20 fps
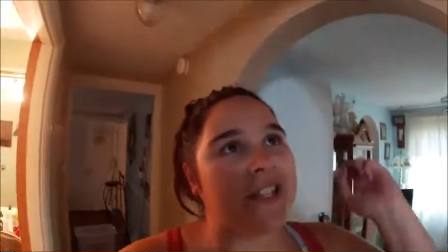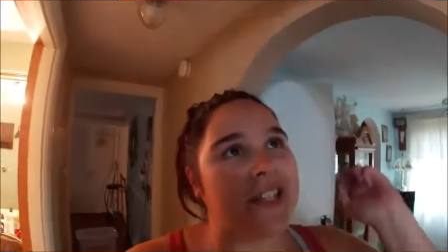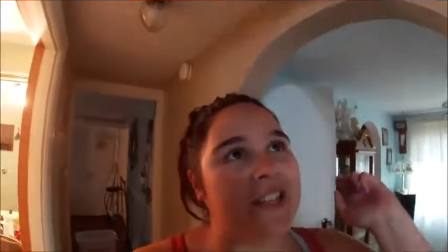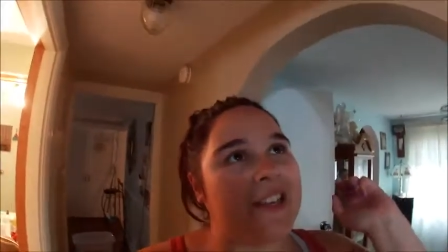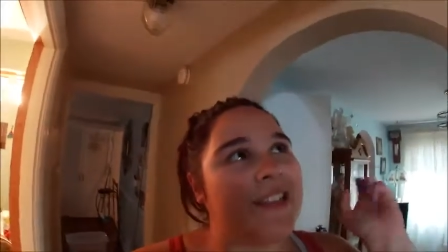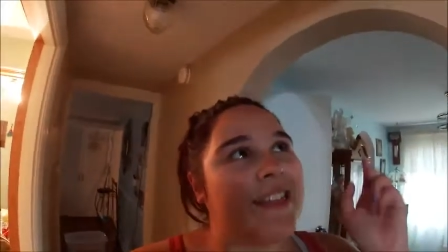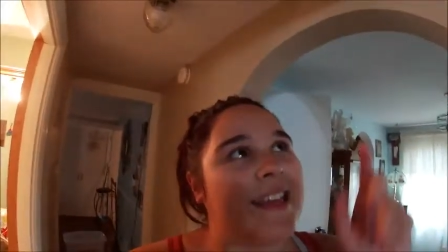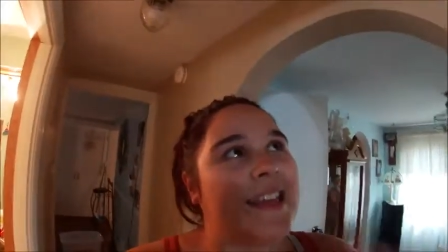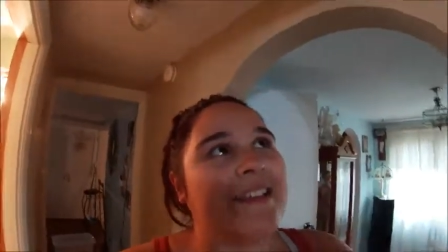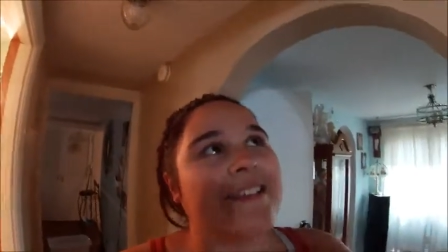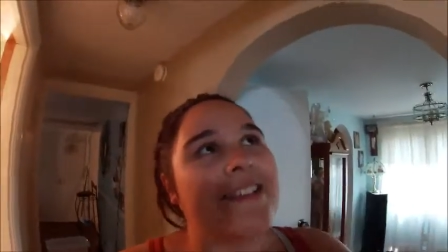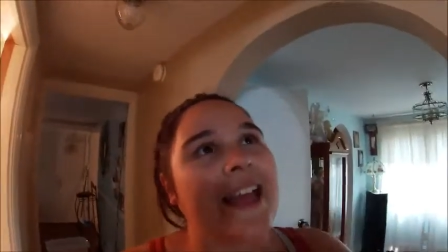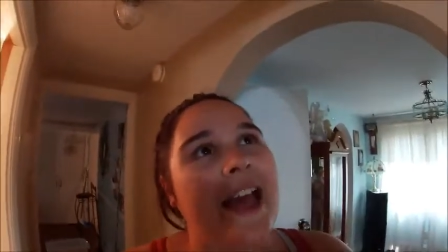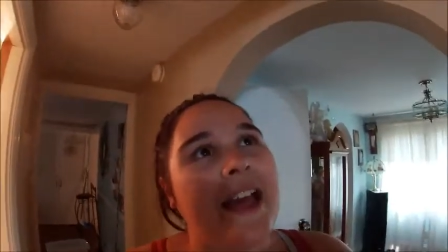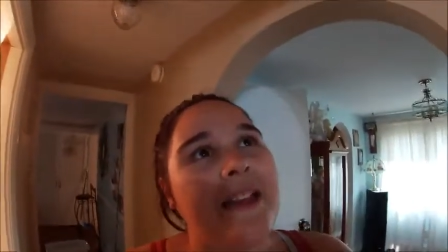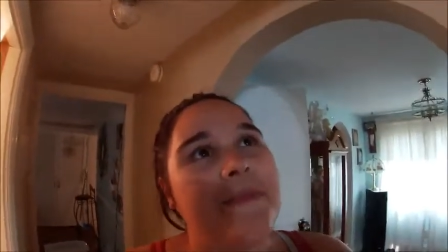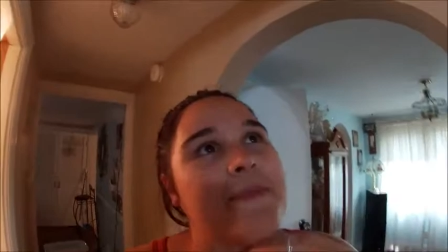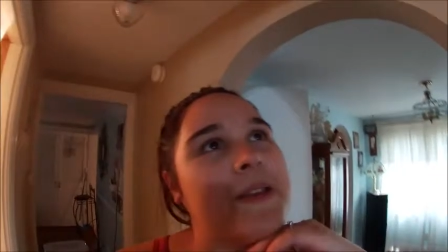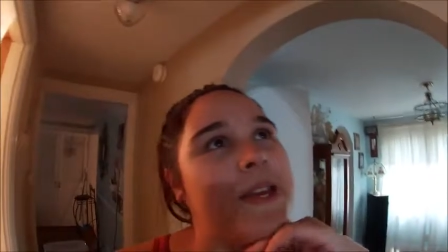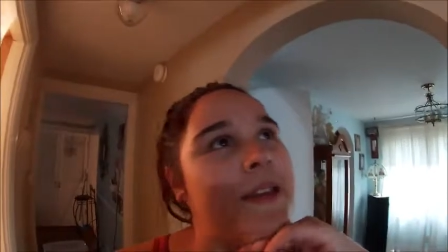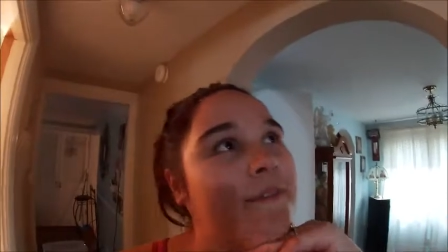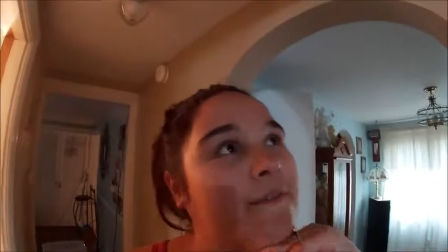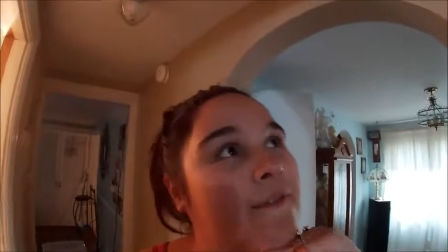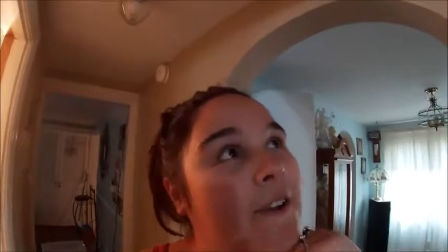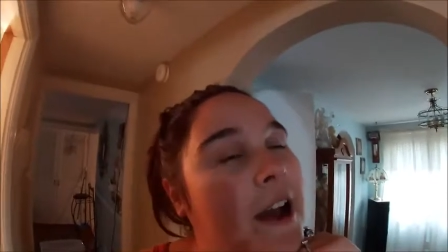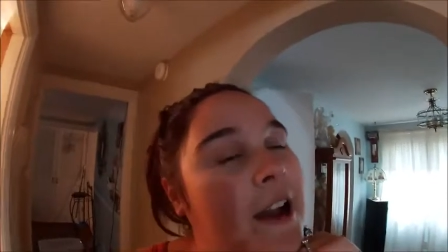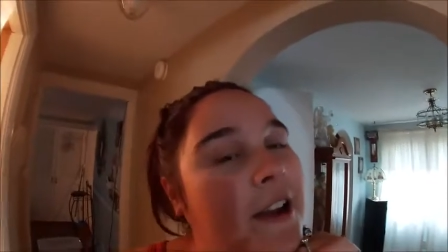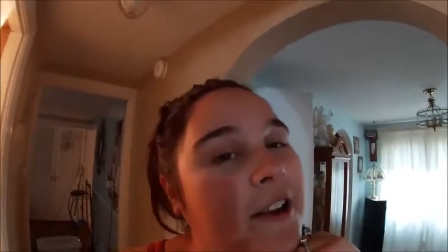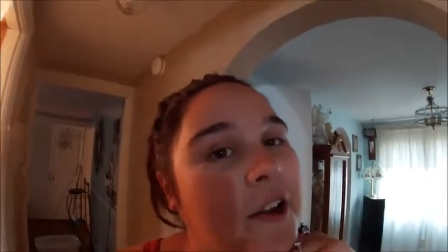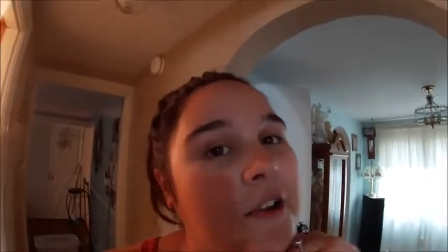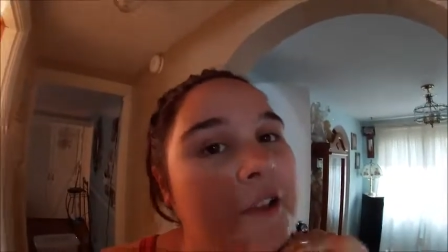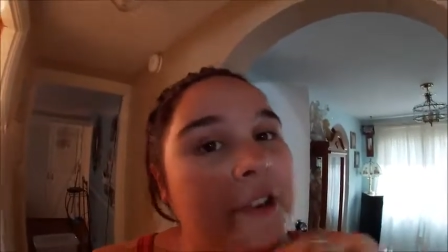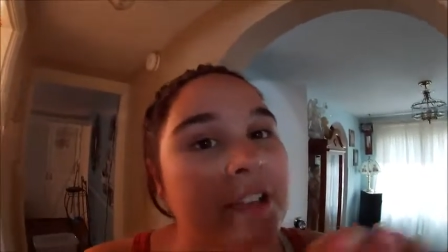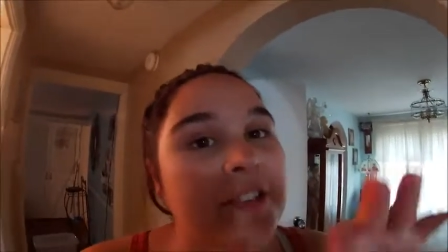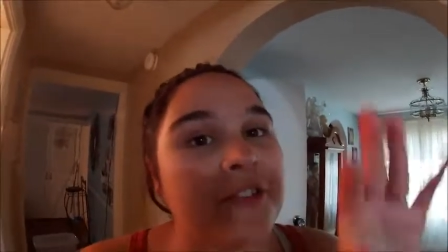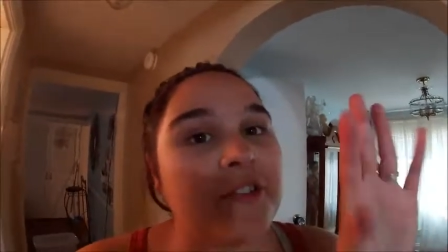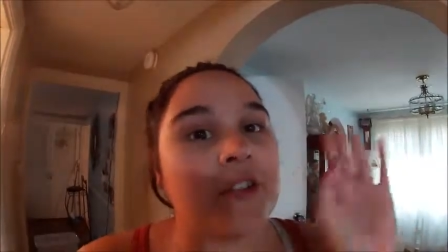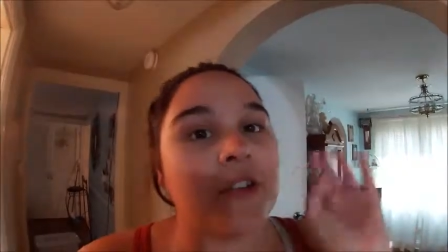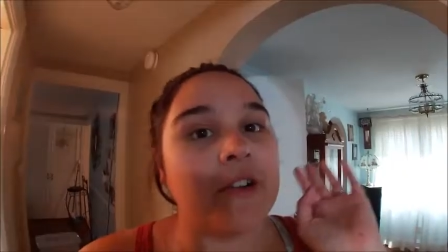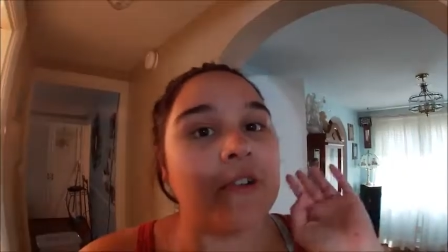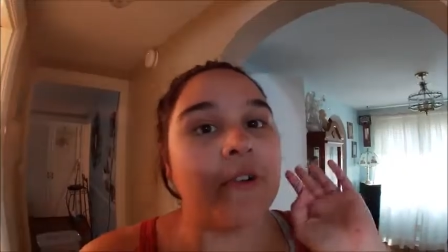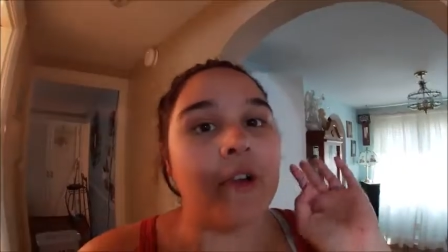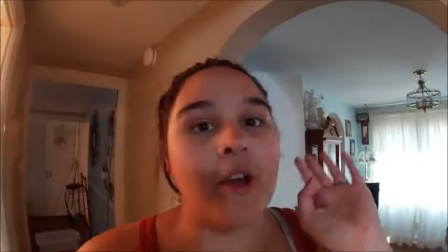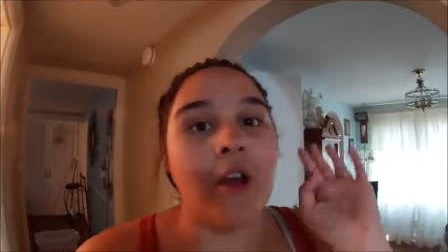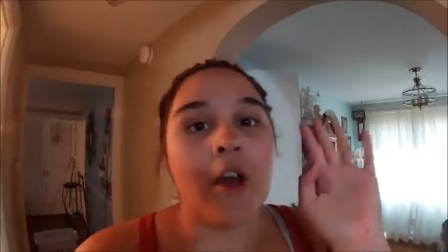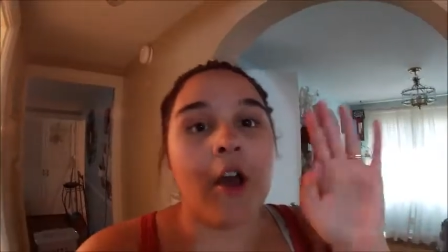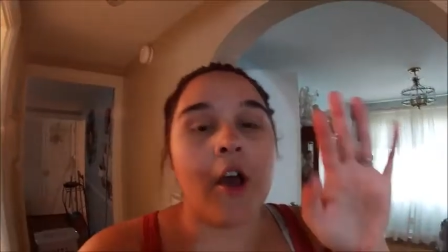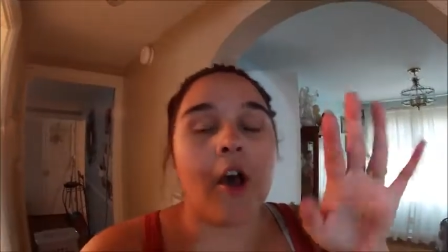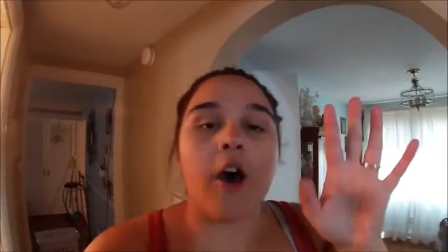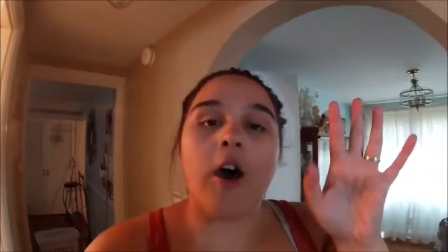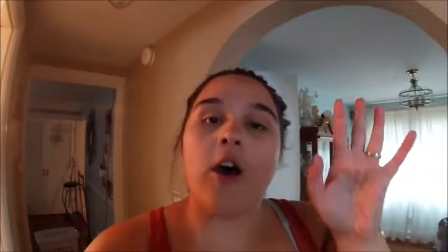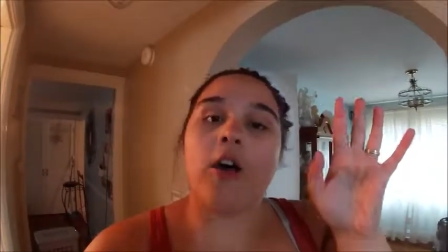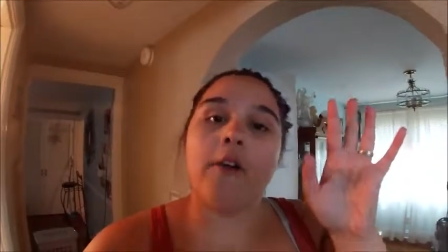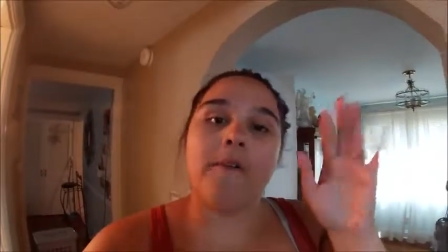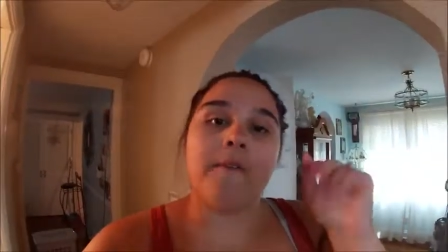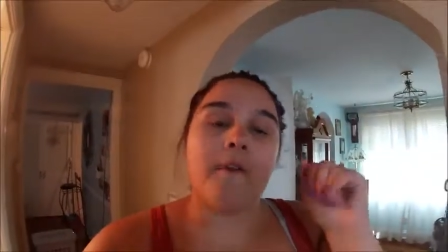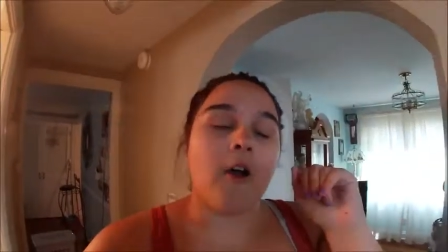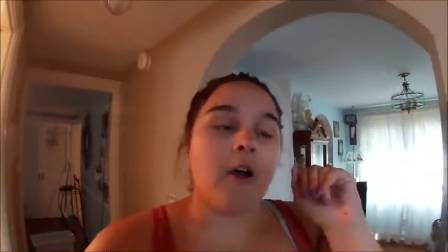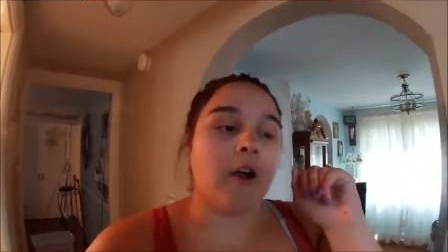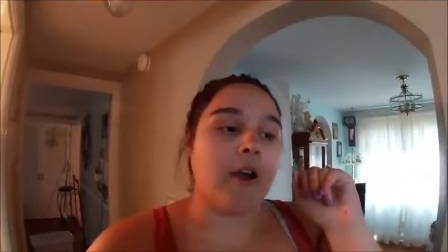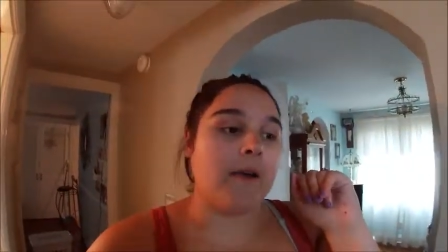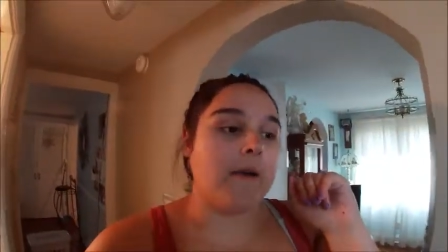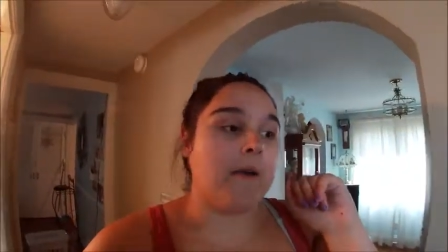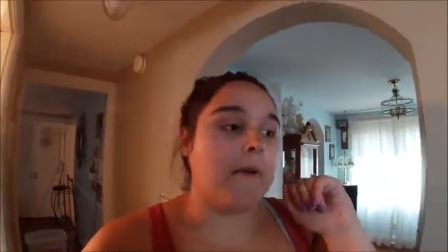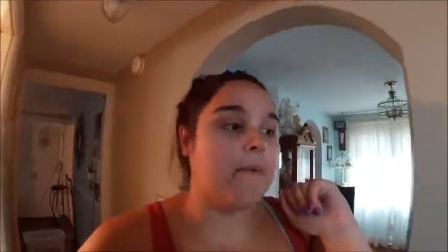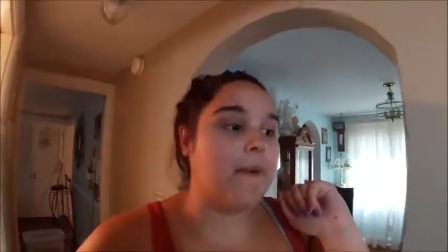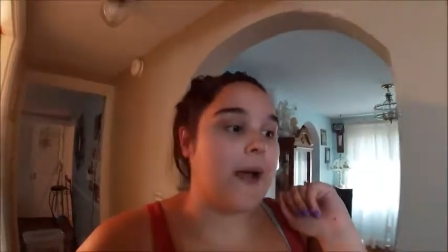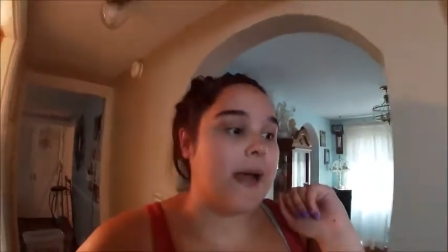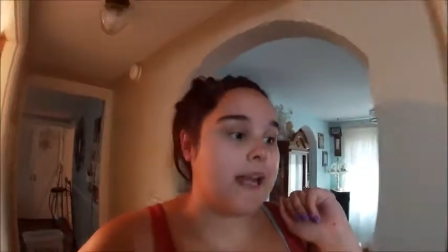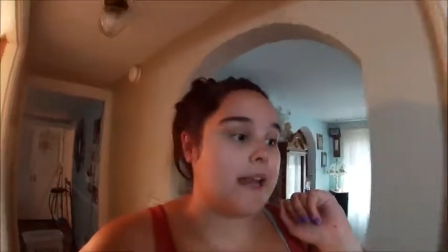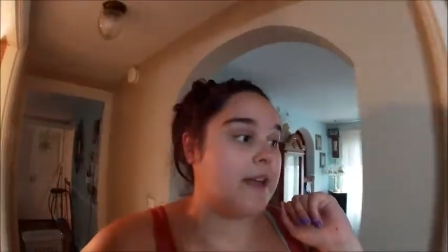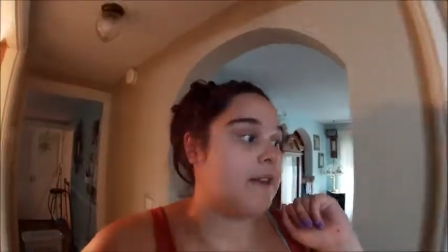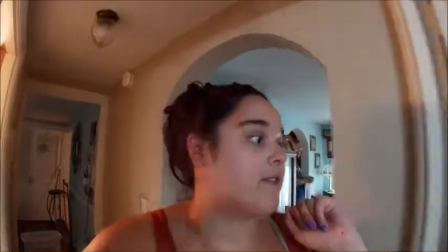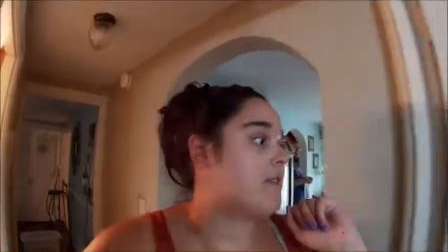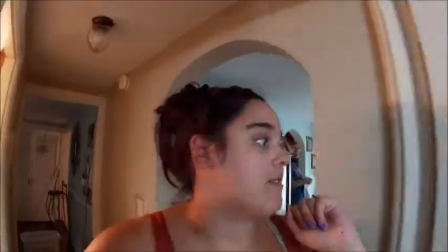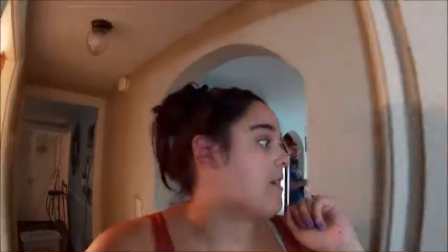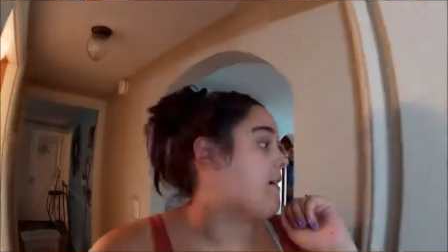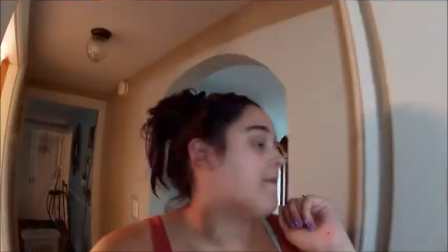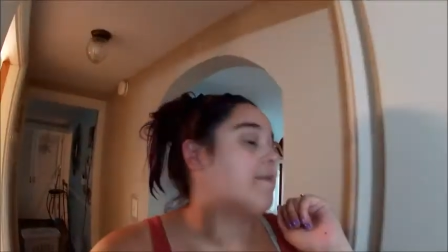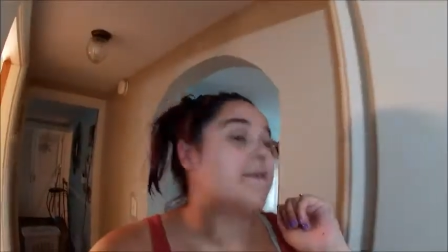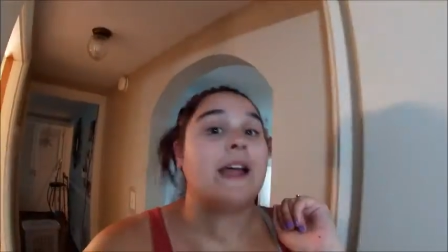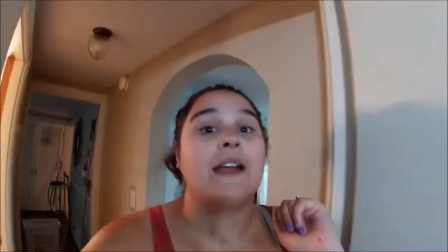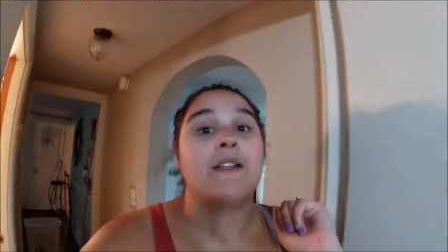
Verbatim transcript: Do you think that'd be fun going through all of our wedding stuff?